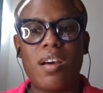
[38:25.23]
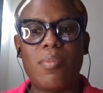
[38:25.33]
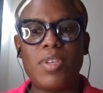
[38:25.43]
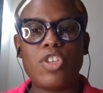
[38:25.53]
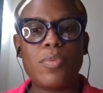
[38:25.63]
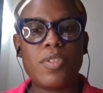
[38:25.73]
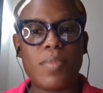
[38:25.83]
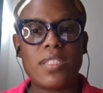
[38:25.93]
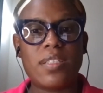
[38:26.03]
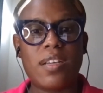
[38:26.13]
in terms of
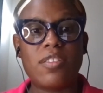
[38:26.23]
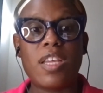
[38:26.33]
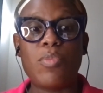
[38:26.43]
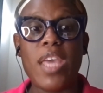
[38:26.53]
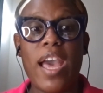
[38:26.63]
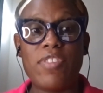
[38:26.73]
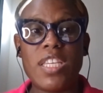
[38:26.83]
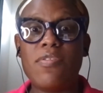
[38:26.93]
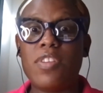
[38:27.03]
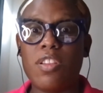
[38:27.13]
mental health, and we have
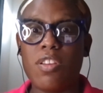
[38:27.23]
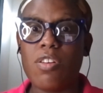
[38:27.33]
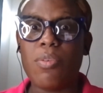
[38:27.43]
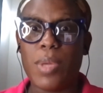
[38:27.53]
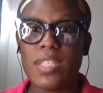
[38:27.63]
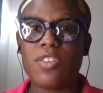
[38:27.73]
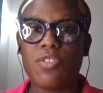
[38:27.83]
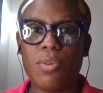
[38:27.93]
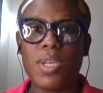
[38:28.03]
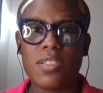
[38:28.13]
an even longer way to
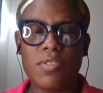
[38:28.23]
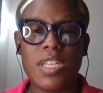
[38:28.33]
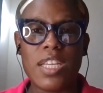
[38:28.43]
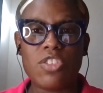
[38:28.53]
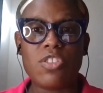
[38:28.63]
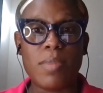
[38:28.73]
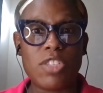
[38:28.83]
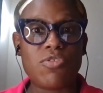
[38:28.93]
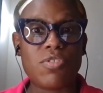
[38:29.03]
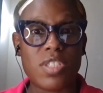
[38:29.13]
go as it relates to
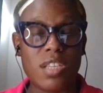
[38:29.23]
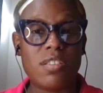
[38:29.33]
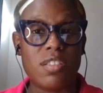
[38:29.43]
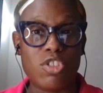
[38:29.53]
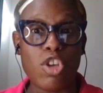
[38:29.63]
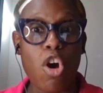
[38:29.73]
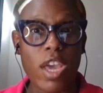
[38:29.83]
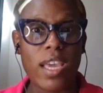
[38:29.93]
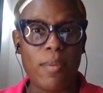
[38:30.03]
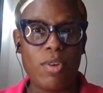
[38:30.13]
menstrual cycles and
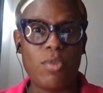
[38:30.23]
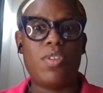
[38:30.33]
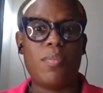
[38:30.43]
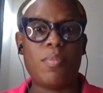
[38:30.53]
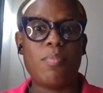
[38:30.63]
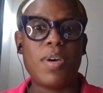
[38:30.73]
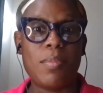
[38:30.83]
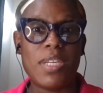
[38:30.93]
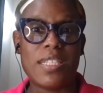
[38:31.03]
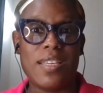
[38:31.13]
talking about them
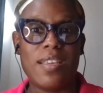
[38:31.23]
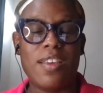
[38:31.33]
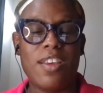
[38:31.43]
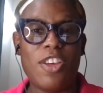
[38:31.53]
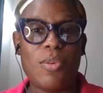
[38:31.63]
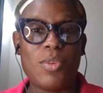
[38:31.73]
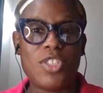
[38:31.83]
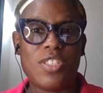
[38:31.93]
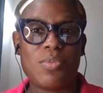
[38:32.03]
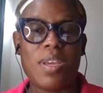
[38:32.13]
publicly,
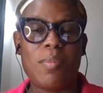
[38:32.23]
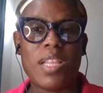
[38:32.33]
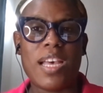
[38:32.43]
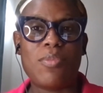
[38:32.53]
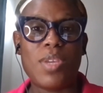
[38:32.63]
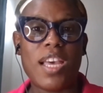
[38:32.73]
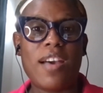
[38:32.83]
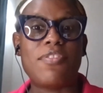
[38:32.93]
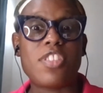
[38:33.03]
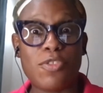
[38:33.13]
which is why I'm glad we
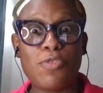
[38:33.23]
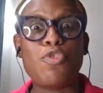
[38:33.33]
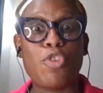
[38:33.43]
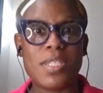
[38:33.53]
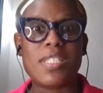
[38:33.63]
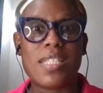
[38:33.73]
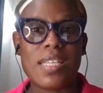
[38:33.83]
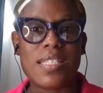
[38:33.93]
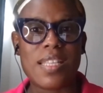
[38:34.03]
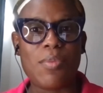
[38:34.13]
have such forums as
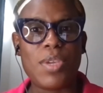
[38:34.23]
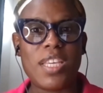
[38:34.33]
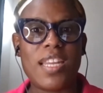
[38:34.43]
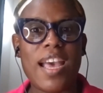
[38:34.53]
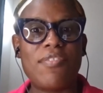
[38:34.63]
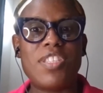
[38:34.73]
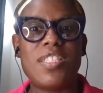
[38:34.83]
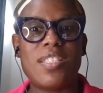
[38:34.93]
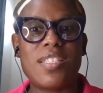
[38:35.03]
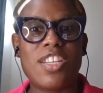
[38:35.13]
this, that we can have
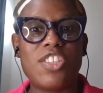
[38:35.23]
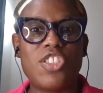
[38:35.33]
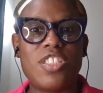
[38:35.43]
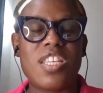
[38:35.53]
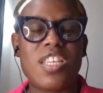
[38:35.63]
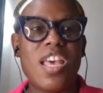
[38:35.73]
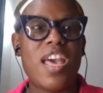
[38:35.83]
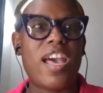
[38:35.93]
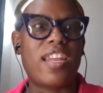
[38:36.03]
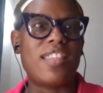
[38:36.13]
these discussions.
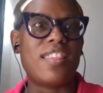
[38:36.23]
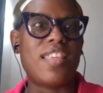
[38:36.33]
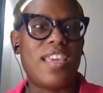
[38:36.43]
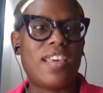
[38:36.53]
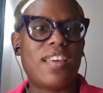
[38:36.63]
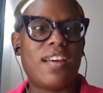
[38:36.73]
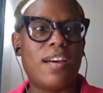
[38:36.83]
And I think